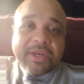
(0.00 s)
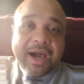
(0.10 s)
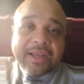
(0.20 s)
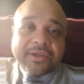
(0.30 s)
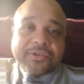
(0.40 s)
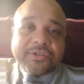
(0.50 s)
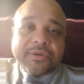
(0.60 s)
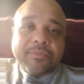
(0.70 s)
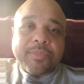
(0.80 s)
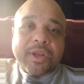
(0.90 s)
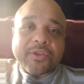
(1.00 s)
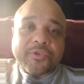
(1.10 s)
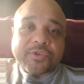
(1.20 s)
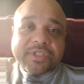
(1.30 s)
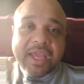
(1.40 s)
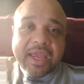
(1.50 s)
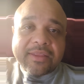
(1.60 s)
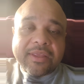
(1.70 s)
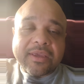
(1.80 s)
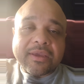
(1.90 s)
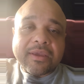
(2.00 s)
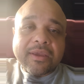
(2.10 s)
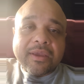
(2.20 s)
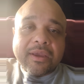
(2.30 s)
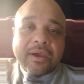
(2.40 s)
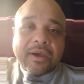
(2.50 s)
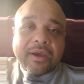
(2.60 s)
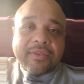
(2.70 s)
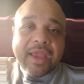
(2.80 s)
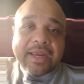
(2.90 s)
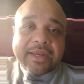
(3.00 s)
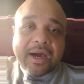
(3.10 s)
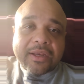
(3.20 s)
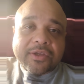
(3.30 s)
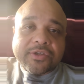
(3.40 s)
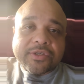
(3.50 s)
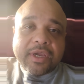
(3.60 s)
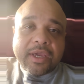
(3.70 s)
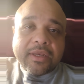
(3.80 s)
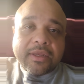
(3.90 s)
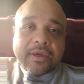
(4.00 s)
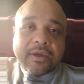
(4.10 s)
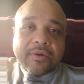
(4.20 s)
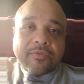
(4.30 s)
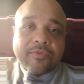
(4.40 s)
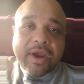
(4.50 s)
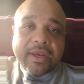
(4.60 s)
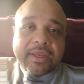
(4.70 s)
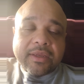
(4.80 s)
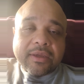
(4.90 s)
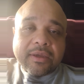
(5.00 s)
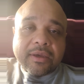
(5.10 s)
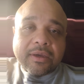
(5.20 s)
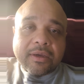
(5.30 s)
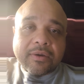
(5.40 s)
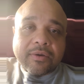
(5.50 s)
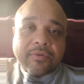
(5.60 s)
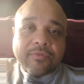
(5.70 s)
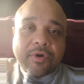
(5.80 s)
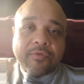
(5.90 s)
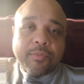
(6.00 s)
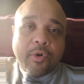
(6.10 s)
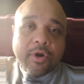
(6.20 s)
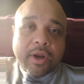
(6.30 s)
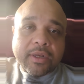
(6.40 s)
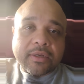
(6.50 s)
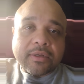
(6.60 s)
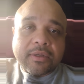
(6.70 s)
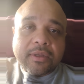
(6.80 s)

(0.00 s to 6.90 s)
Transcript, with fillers: only knowledge, but understanding uh, that knowledge and uh, writing a report on it,